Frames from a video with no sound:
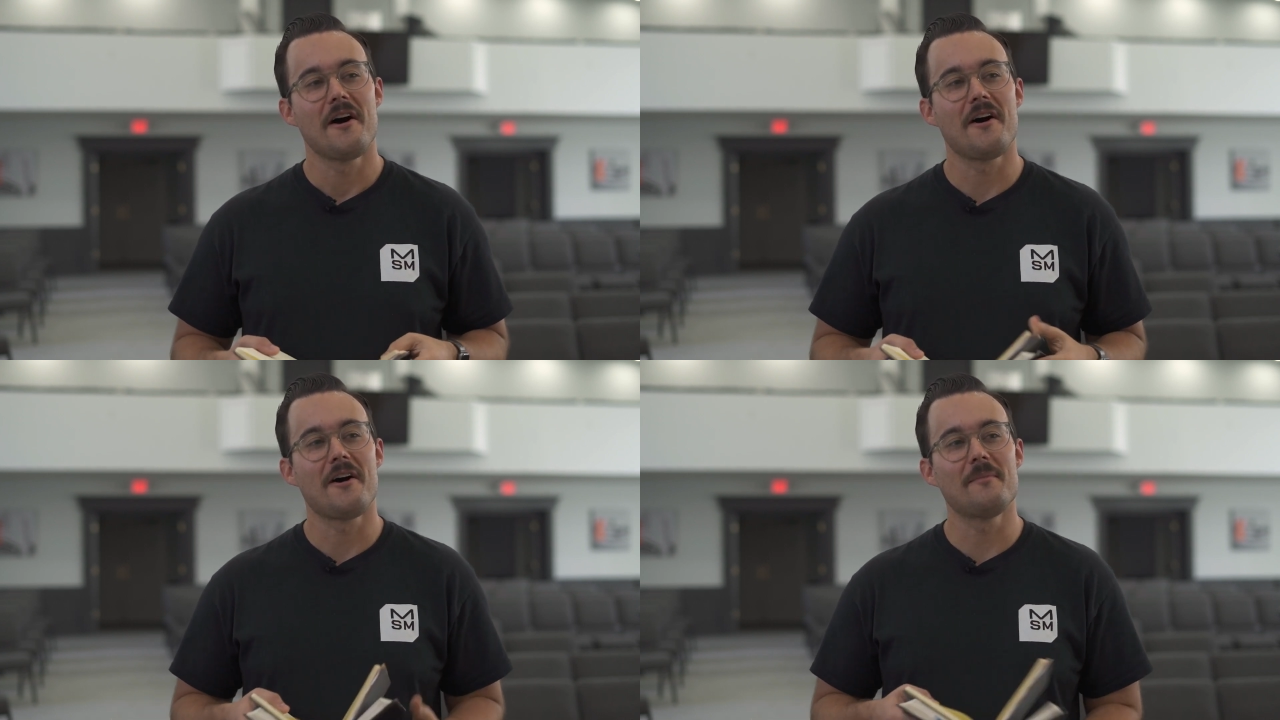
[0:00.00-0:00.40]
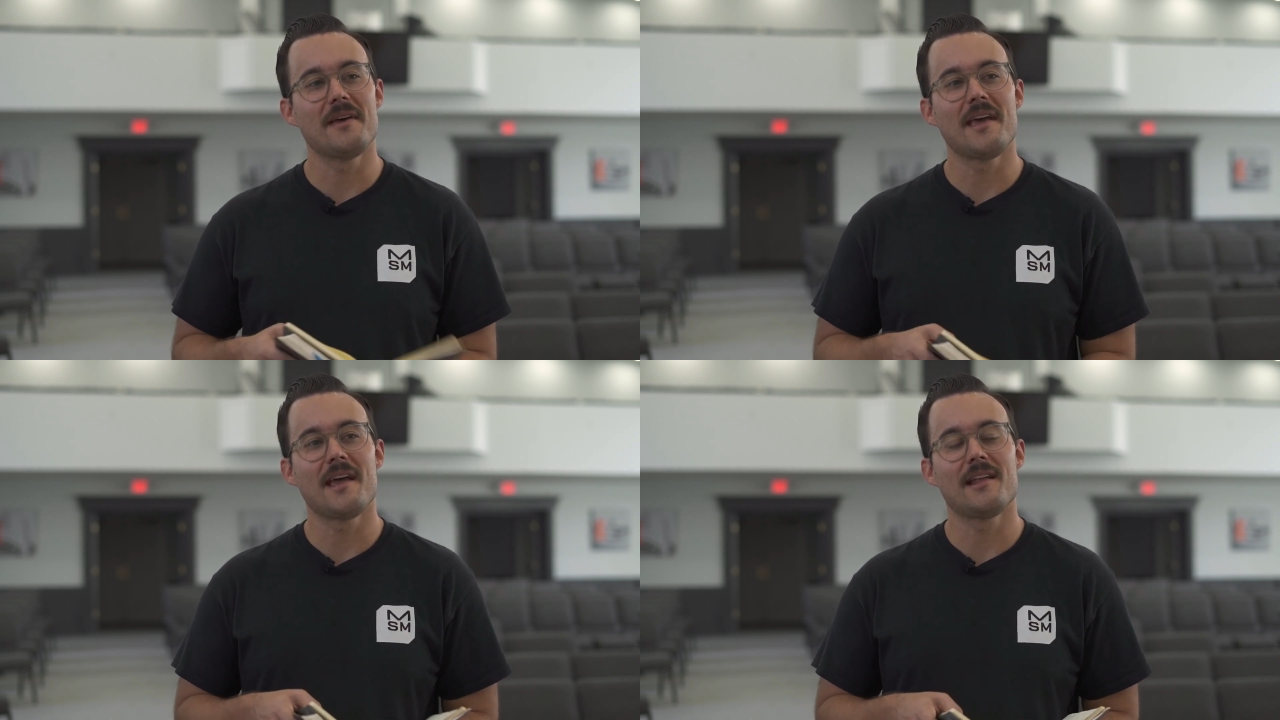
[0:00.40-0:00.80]

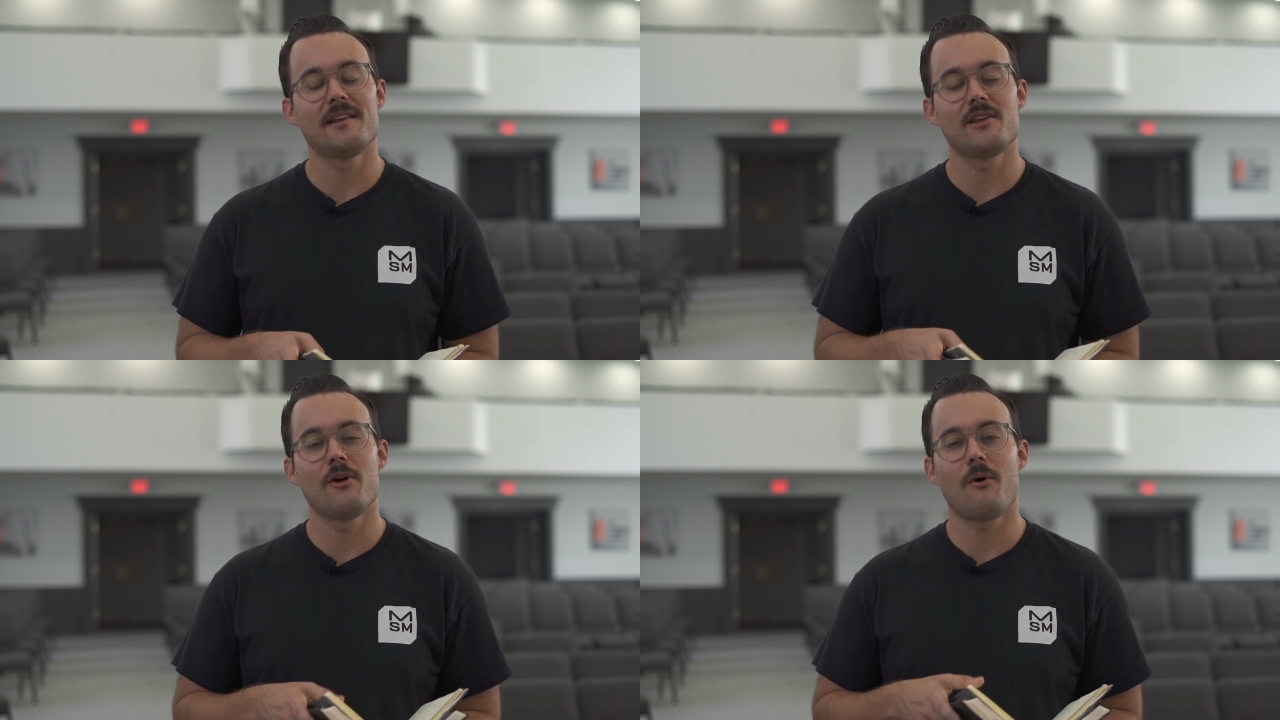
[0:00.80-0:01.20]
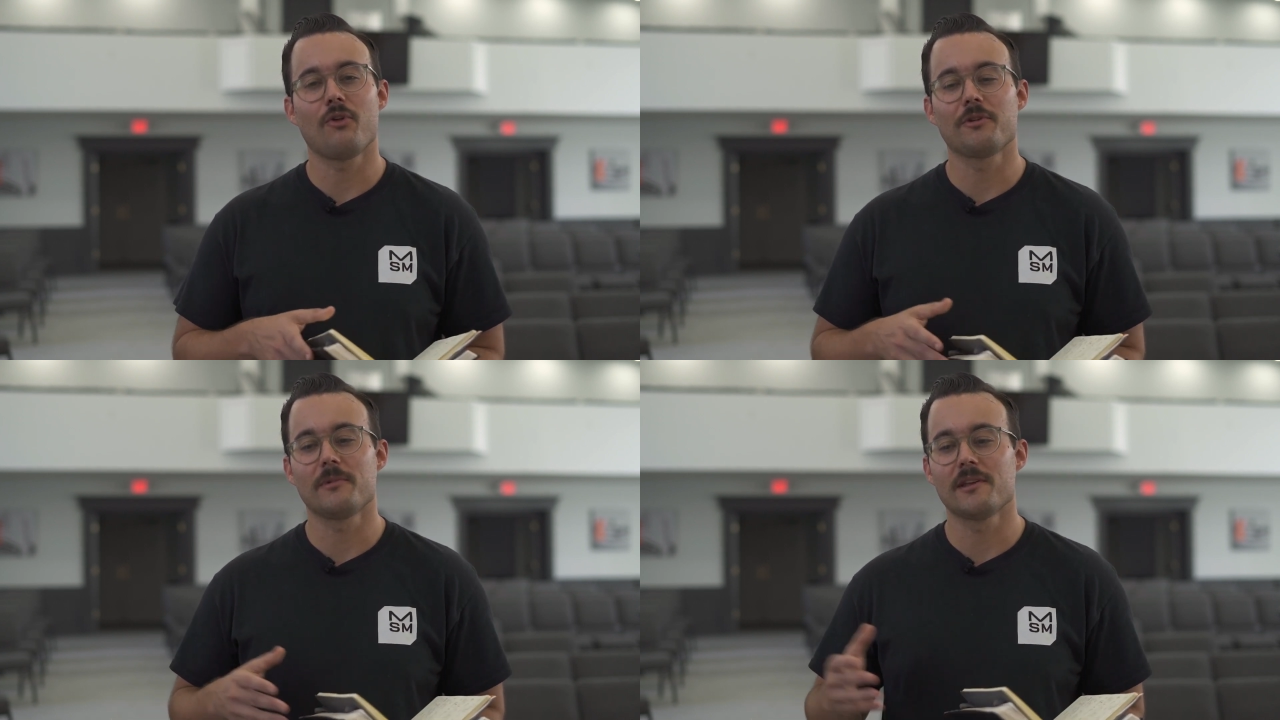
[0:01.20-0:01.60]
And
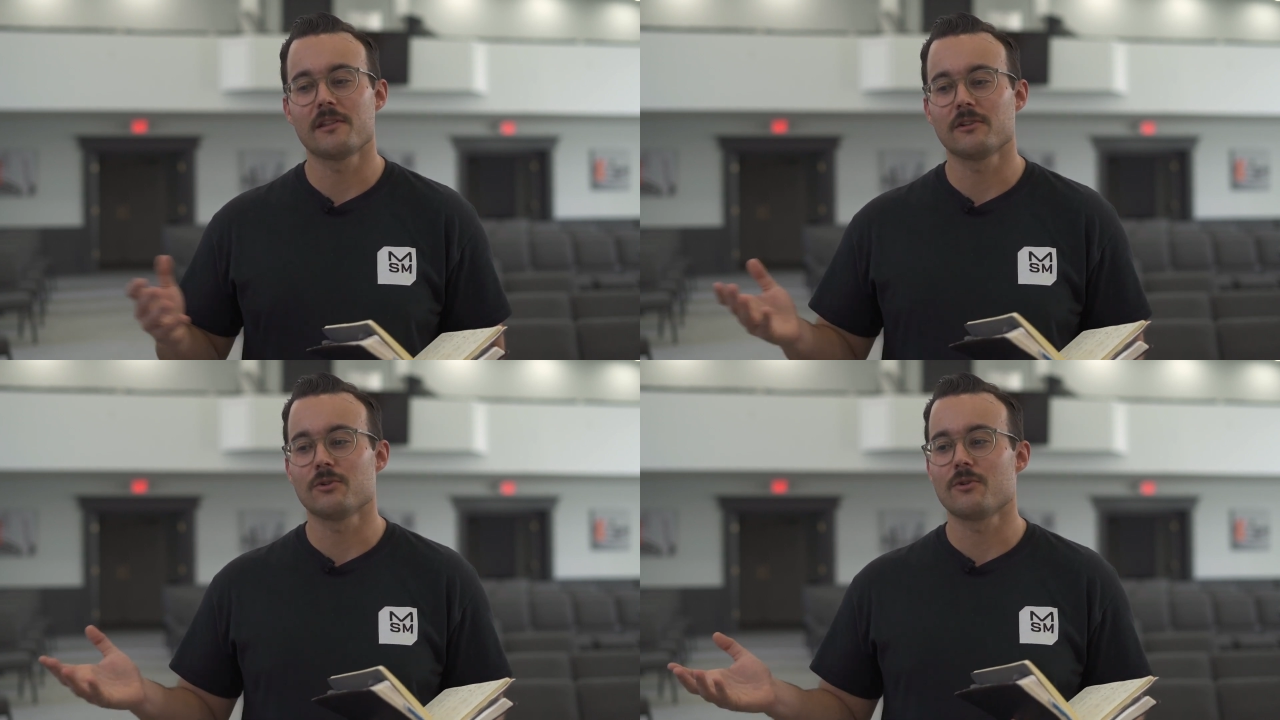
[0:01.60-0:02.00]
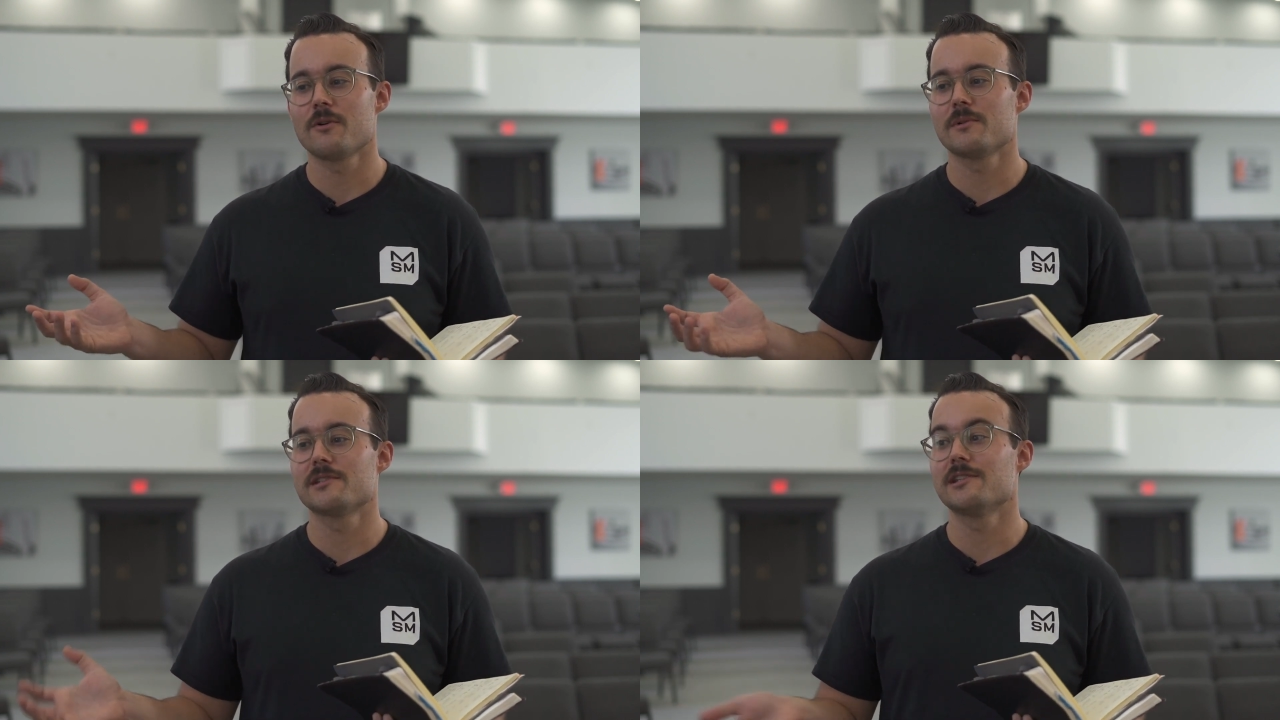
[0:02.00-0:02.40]
ultimately the
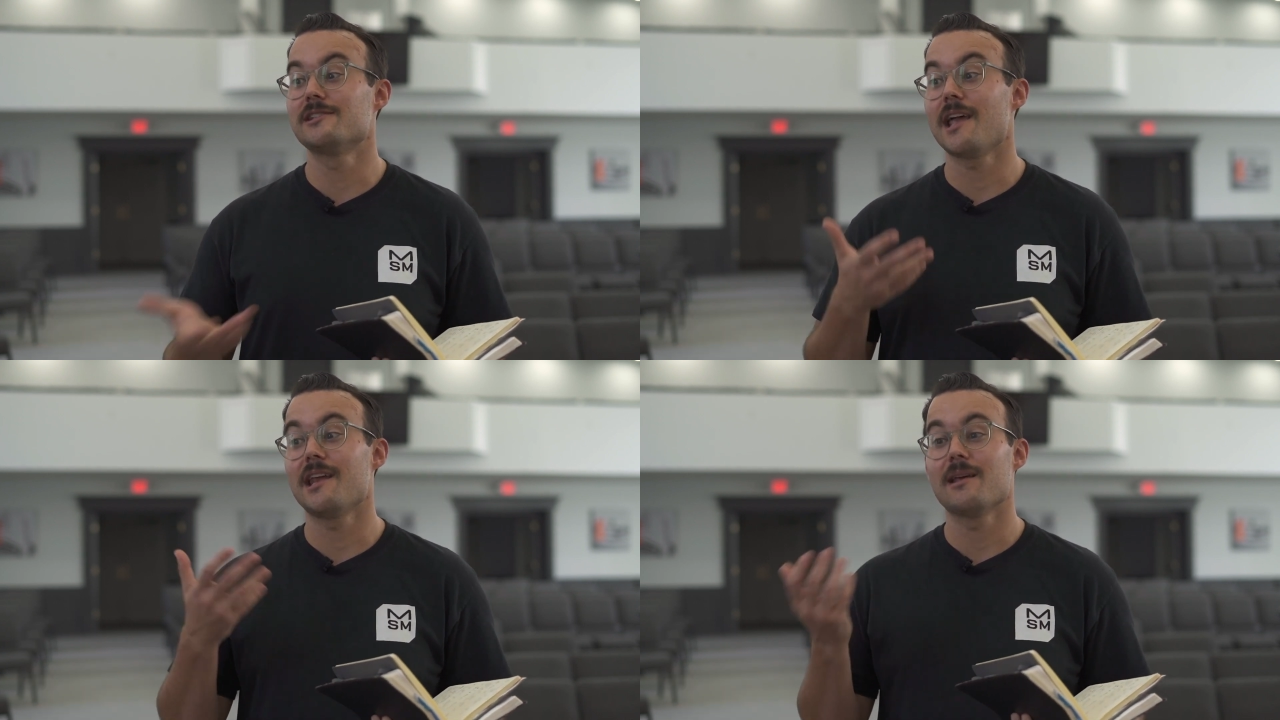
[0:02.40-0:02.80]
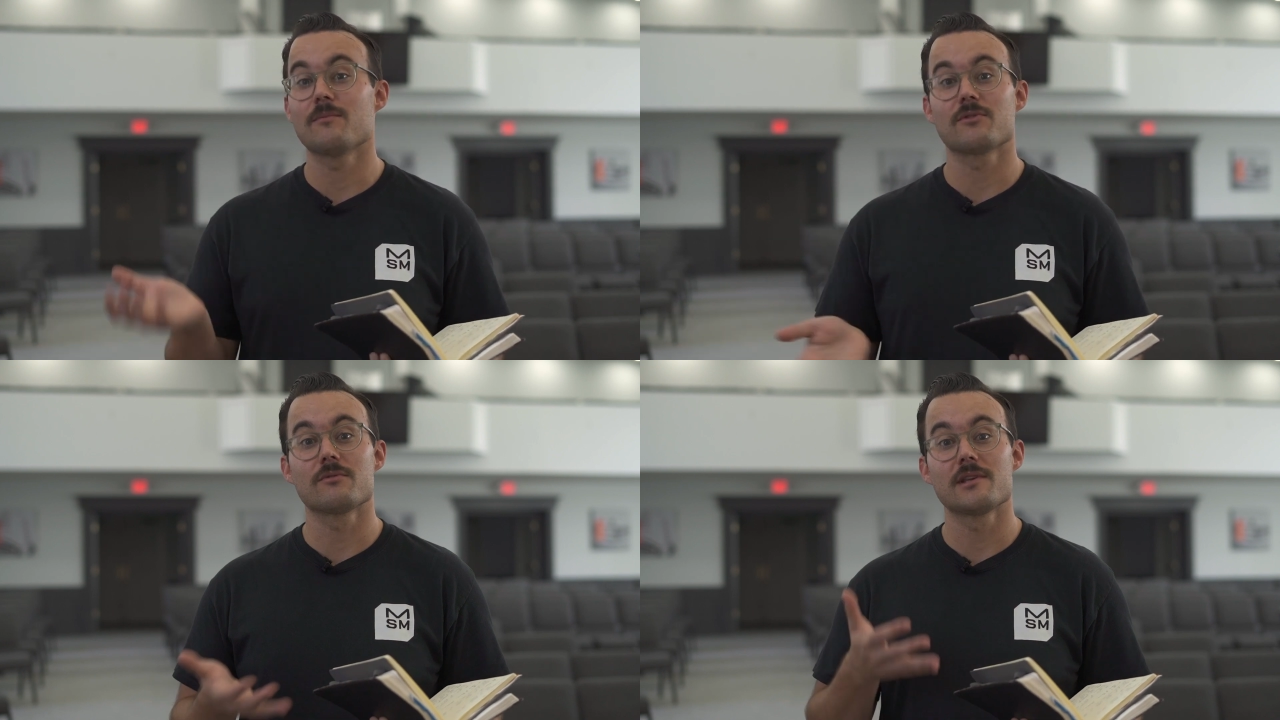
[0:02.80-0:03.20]
Lord would sustain
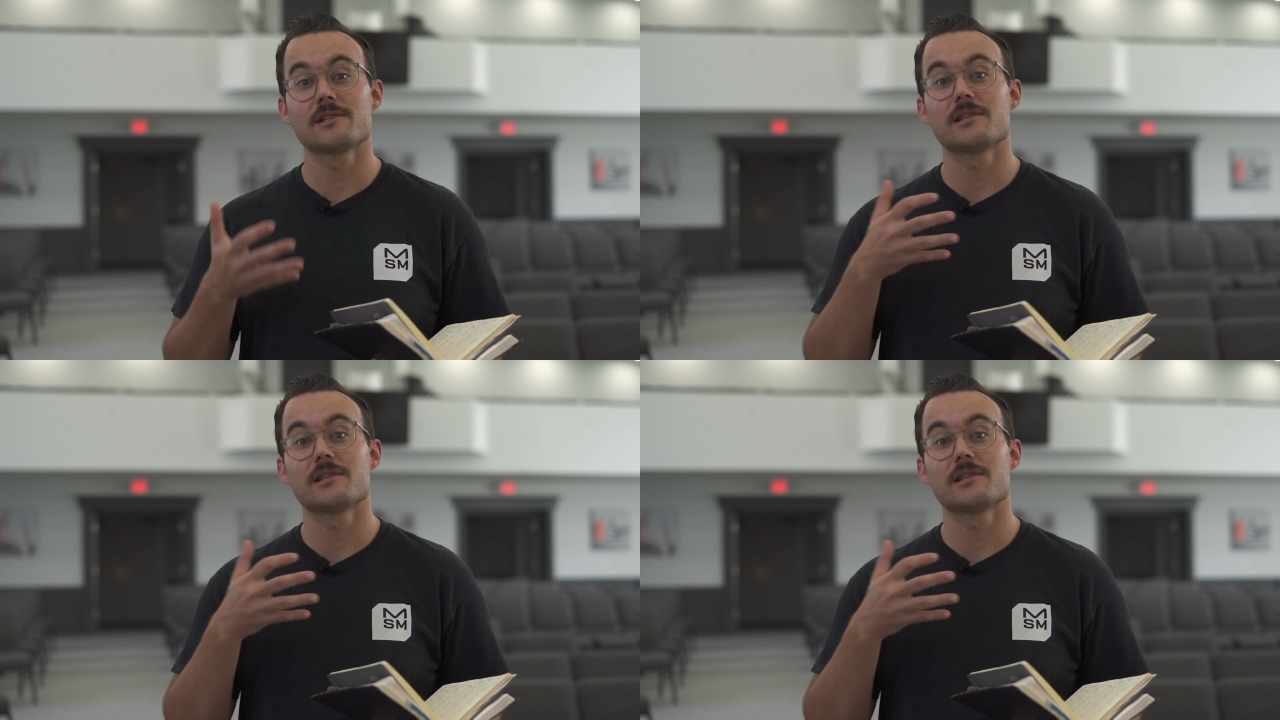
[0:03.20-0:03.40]
him through this.